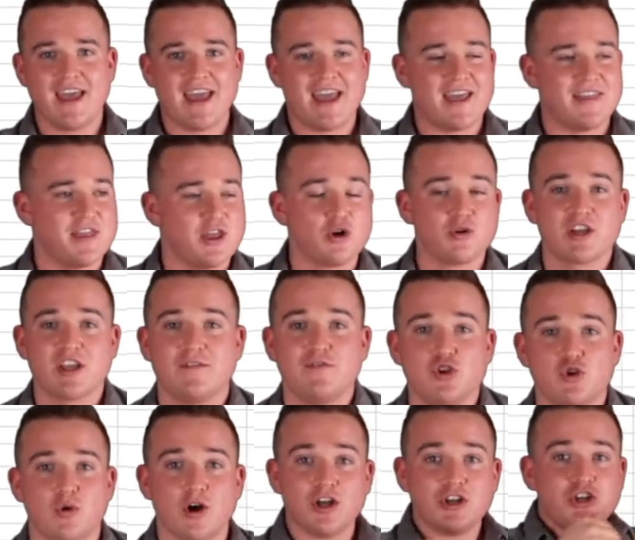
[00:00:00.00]
And they'll give
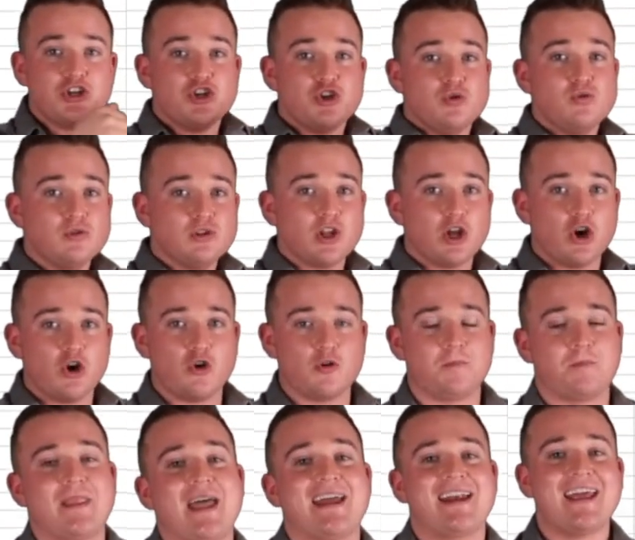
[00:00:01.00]
you a new
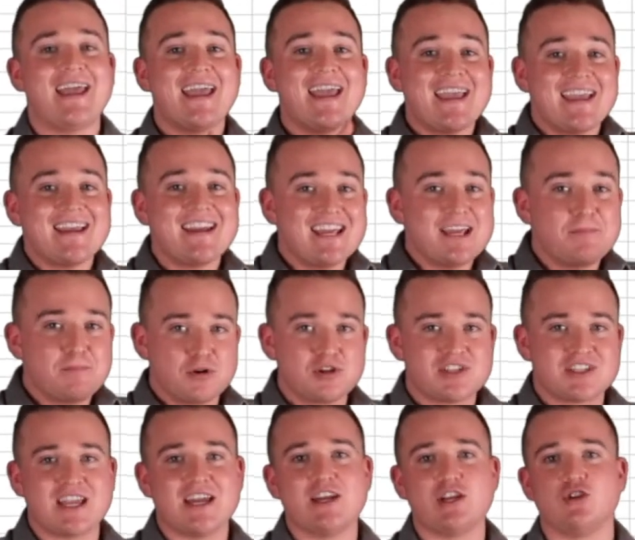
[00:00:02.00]
loan at eighty
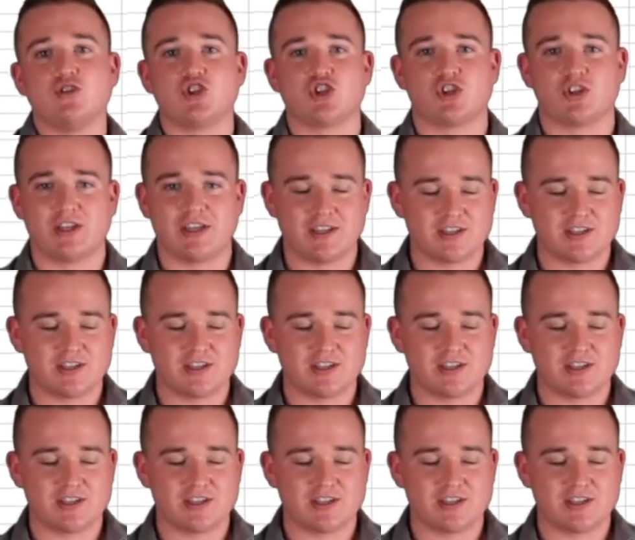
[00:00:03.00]
percent usually.